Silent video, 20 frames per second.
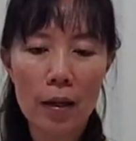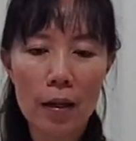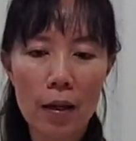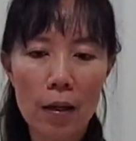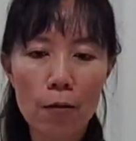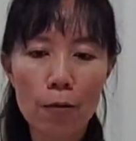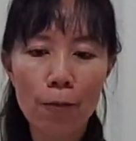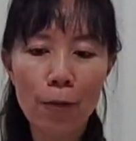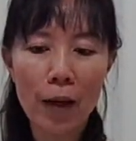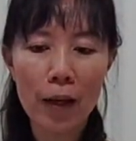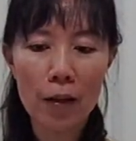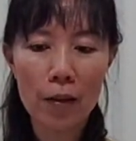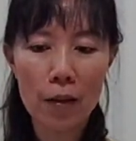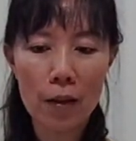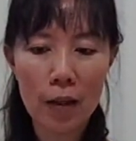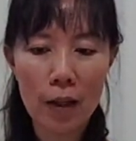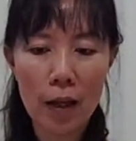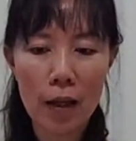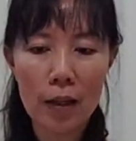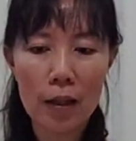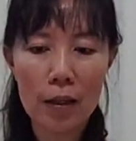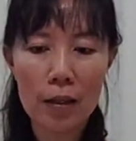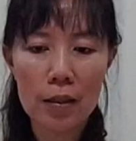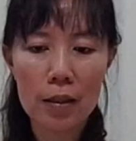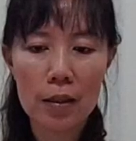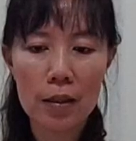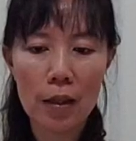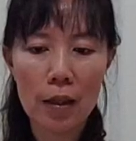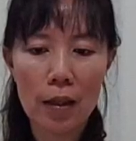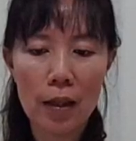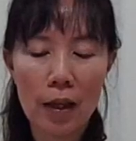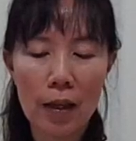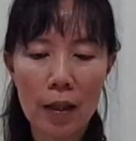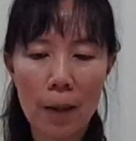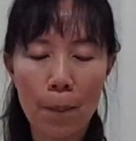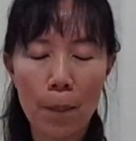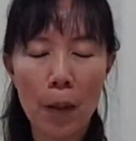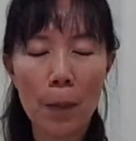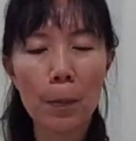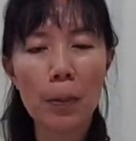In fact, you cannot say that they
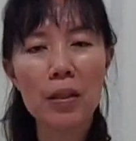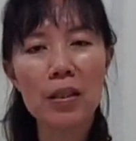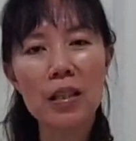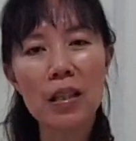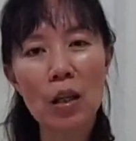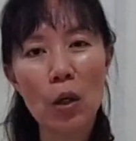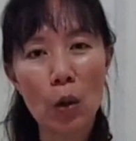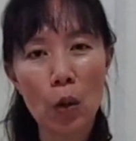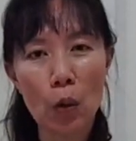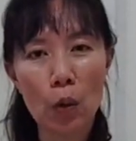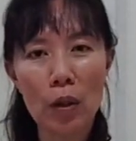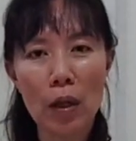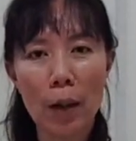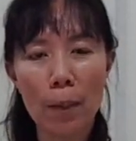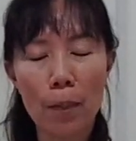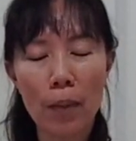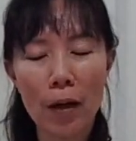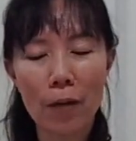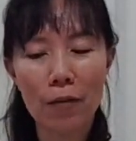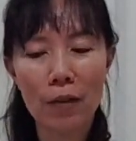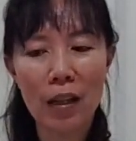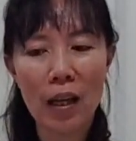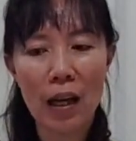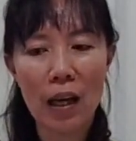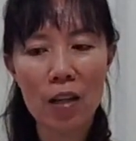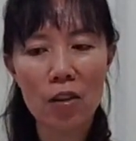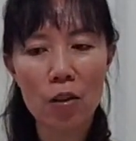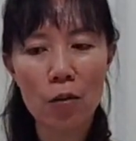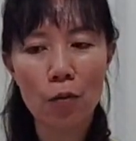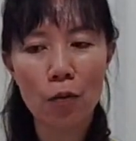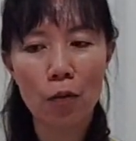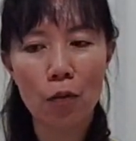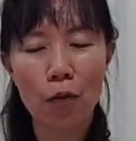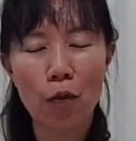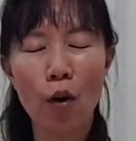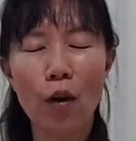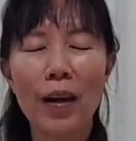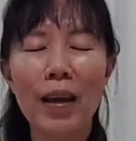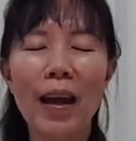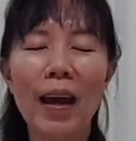purposely hold their breath. They actually
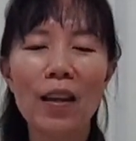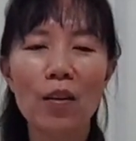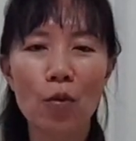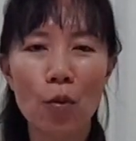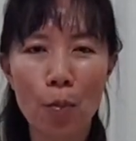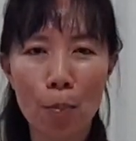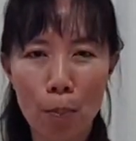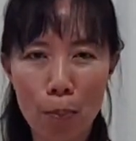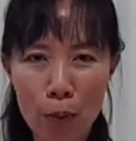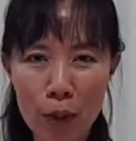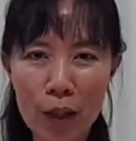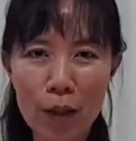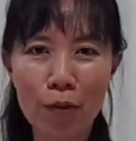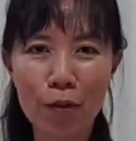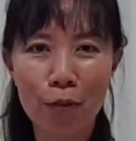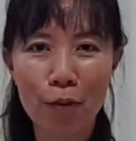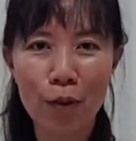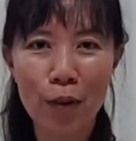forget to breathe.